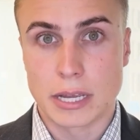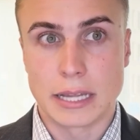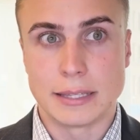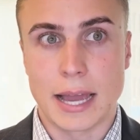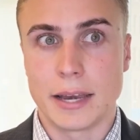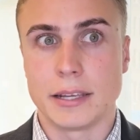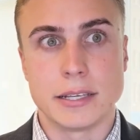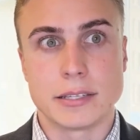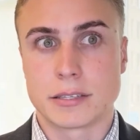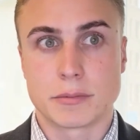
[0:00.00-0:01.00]
and that
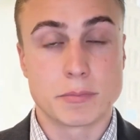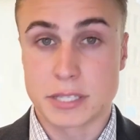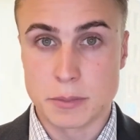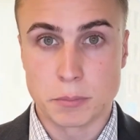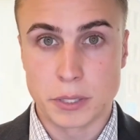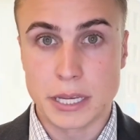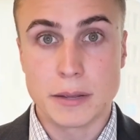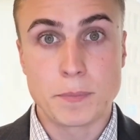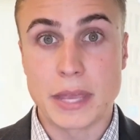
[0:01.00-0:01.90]
is simply